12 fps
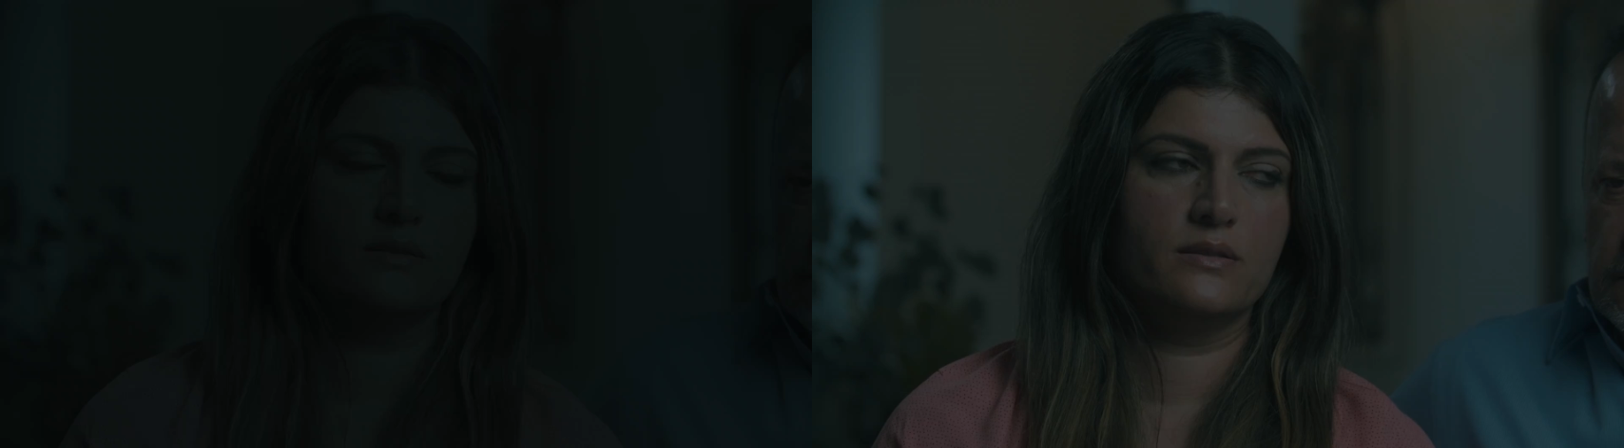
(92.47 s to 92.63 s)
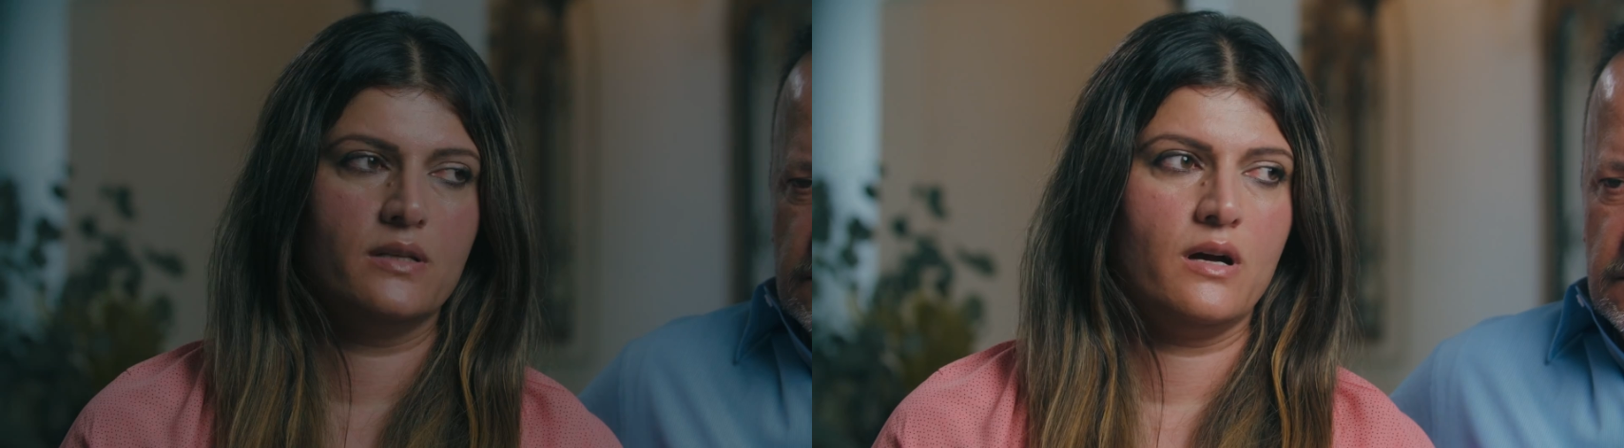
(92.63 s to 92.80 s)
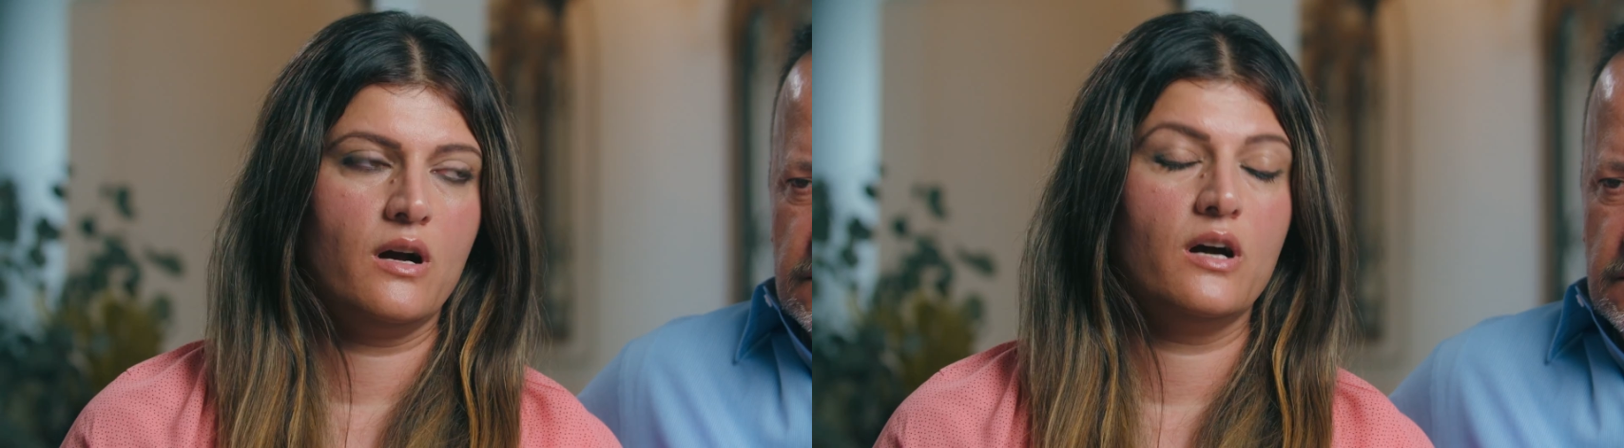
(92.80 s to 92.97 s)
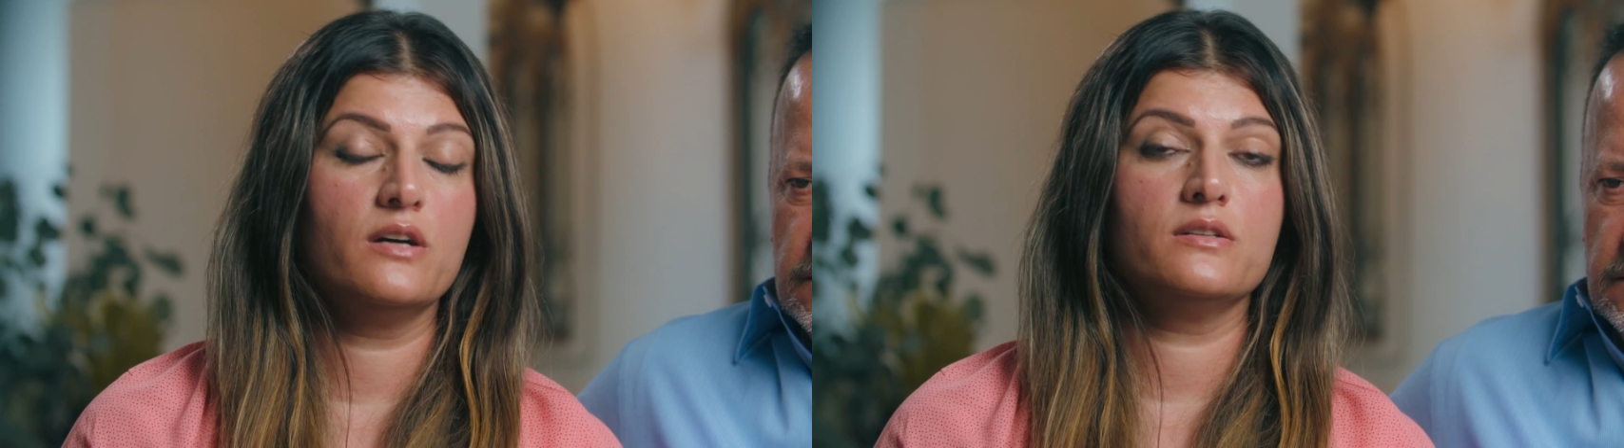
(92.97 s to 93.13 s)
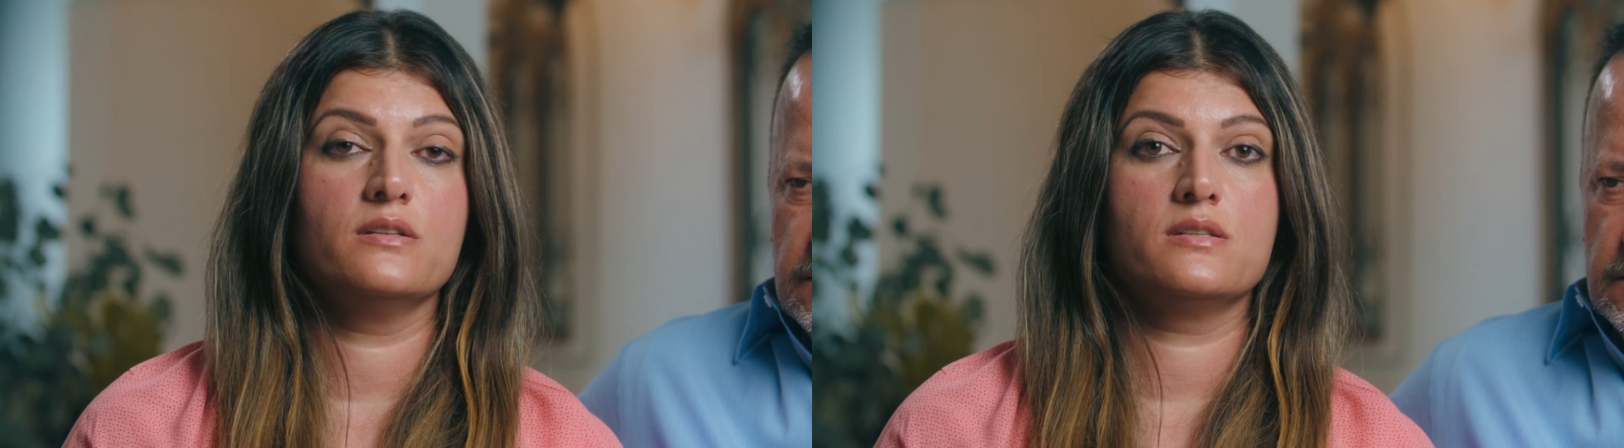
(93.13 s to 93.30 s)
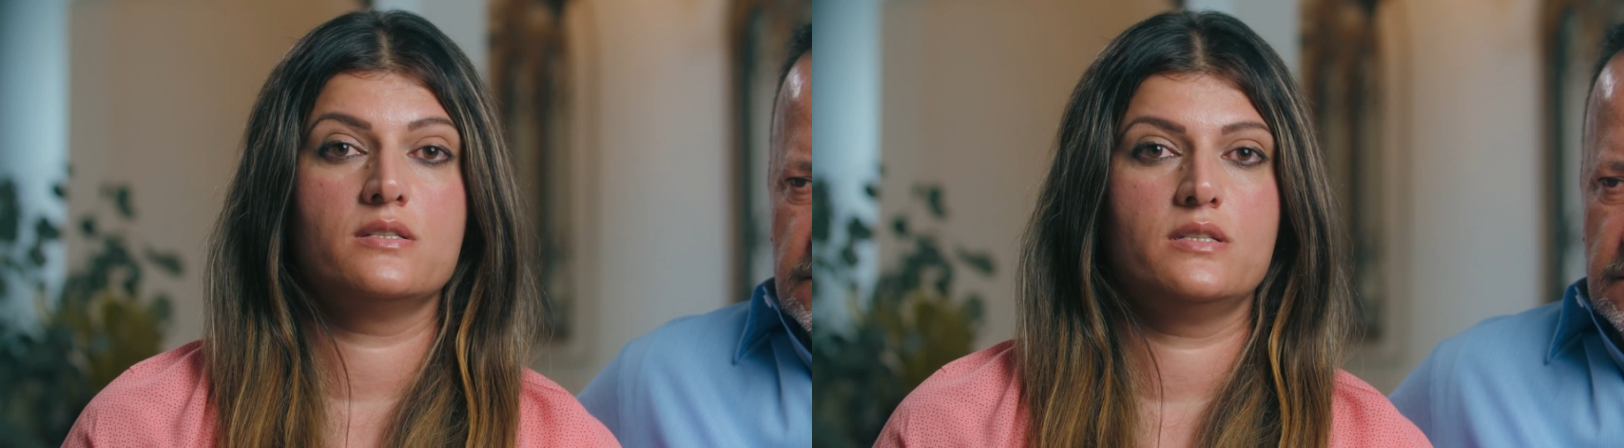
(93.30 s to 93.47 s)
The
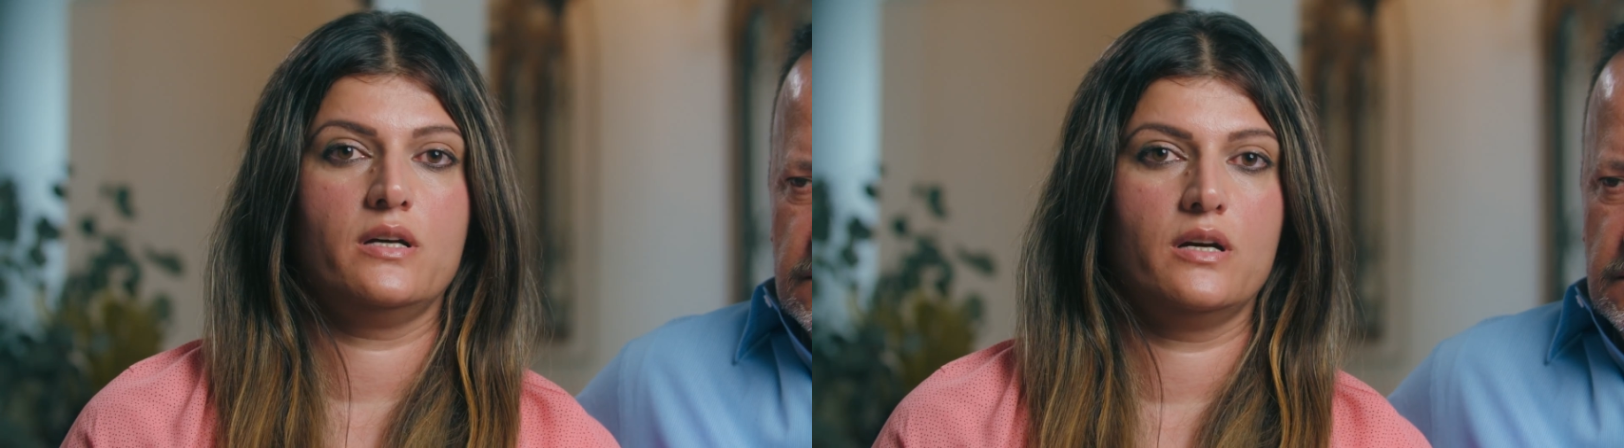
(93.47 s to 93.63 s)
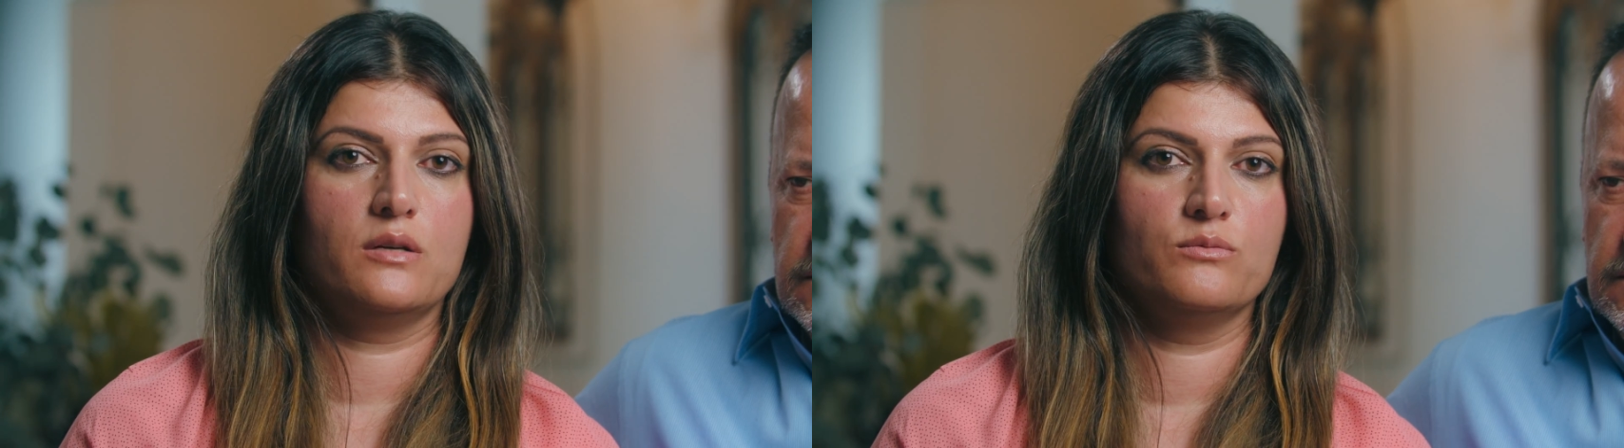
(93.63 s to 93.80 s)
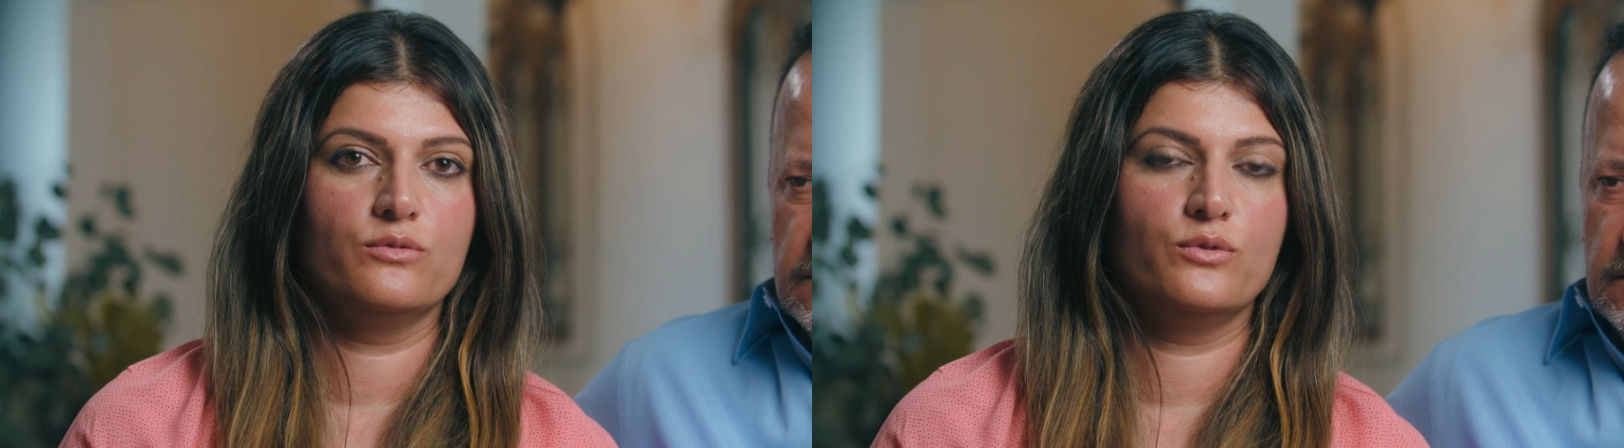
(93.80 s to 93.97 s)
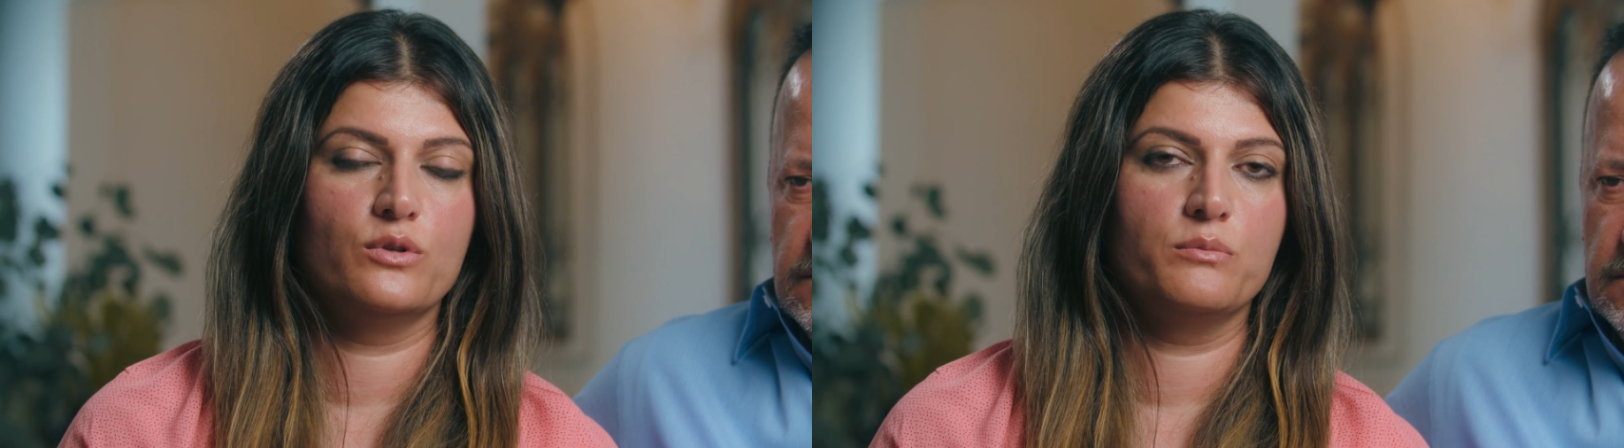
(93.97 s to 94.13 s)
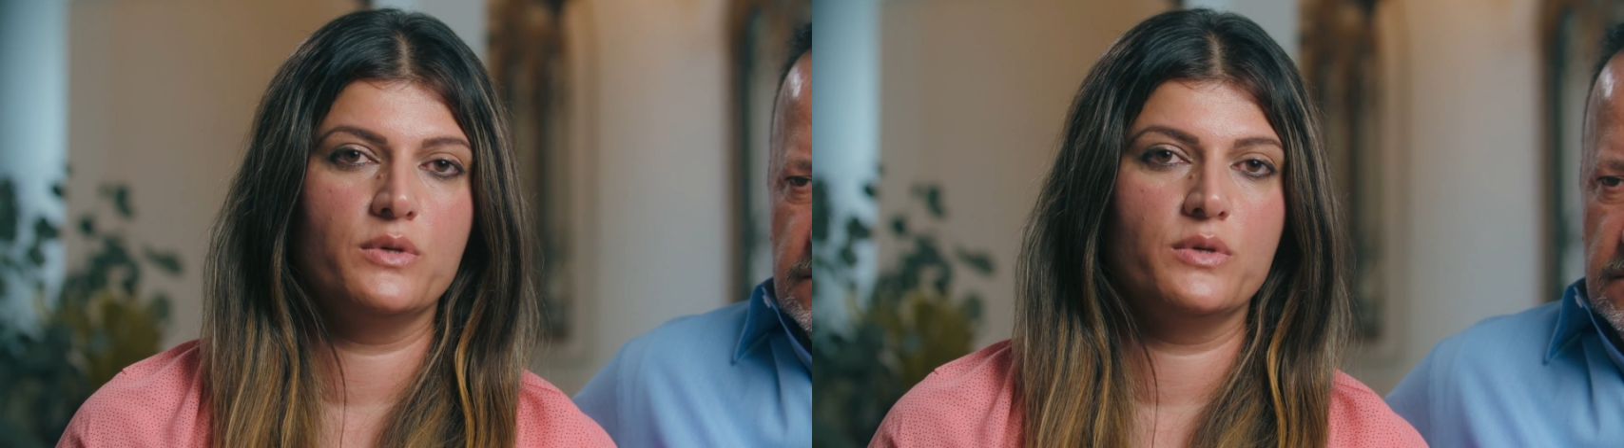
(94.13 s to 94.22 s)
hardest time for